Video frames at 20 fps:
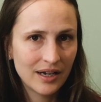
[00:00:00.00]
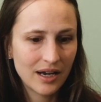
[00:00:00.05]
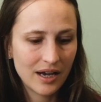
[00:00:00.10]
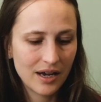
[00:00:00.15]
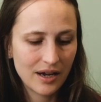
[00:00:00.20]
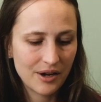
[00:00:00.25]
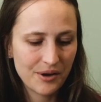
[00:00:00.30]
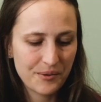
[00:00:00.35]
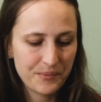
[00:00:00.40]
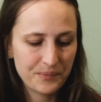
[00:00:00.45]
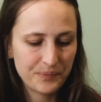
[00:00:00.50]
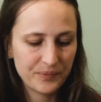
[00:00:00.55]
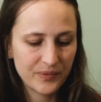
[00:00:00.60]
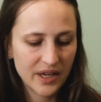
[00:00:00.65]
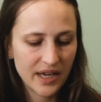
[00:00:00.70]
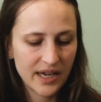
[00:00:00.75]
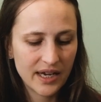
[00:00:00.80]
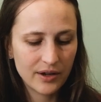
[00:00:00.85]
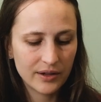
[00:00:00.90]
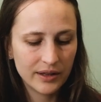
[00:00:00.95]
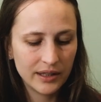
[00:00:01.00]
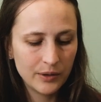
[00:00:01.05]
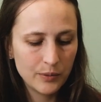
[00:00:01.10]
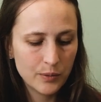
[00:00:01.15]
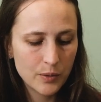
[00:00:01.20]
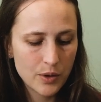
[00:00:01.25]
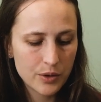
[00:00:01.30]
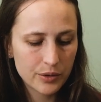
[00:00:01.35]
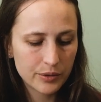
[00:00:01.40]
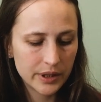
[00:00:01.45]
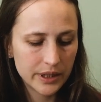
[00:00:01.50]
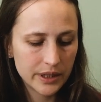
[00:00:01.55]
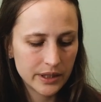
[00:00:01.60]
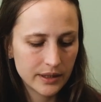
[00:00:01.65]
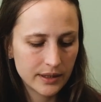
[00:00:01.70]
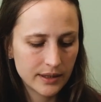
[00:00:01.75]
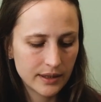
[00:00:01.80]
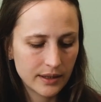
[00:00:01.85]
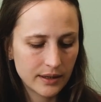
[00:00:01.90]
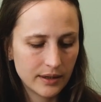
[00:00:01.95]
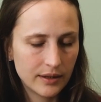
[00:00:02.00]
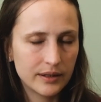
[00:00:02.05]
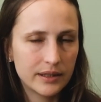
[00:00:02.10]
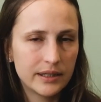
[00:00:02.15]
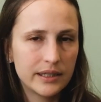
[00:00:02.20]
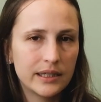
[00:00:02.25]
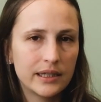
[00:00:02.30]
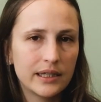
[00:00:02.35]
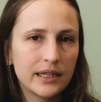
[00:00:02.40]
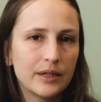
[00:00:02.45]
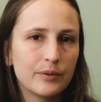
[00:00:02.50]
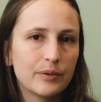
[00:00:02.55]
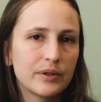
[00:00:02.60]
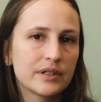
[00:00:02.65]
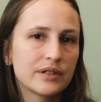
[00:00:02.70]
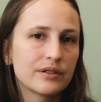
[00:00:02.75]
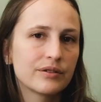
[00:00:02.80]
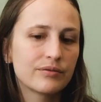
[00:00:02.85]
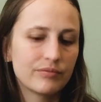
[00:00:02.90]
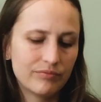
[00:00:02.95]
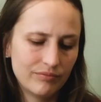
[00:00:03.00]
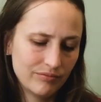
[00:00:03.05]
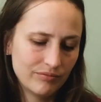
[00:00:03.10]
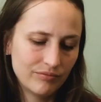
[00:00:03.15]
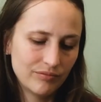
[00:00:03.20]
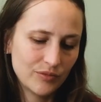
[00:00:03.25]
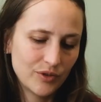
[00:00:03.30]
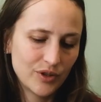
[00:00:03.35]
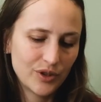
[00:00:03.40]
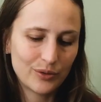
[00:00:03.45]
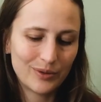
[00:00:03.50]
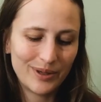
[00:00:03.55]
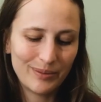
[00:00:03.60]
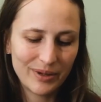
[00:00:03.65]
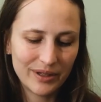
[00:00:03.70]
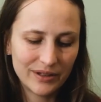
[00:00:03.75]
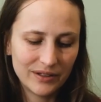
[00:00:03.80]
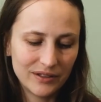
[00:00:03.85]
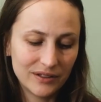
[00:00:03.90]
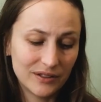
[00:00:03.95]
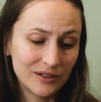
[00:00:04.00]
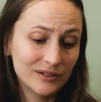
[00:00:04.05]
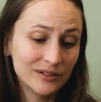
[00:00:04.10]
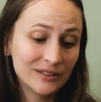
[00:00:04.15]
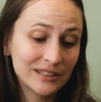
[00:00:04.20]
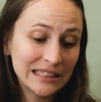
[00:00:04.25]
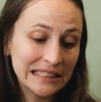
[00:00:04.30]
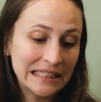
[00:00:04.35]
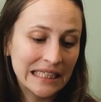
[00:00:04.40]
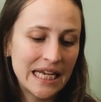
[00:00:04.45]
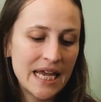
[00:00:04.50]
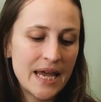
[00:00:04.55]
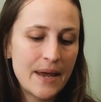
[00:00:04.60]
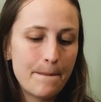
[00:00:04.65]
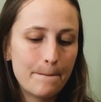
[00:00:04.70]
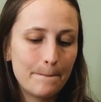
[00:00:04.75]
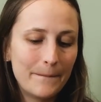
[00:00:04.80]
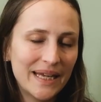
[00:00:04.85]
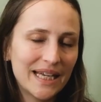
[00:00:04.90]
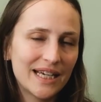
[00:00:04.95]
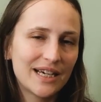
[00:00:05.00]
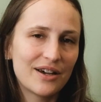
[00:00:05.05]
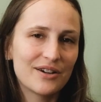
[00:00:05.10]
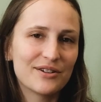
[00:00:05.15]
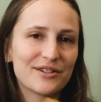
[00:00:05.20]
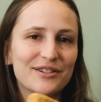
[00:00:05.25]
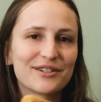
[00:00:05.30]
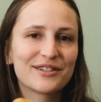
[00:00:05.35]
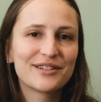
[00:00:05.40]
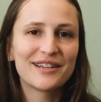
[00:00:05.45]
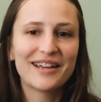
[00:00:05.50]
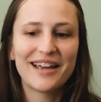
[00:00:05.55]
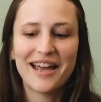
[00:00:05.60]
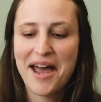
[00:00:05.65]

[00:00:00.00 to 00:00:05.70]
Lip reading: He only wore it until he was 3 months old because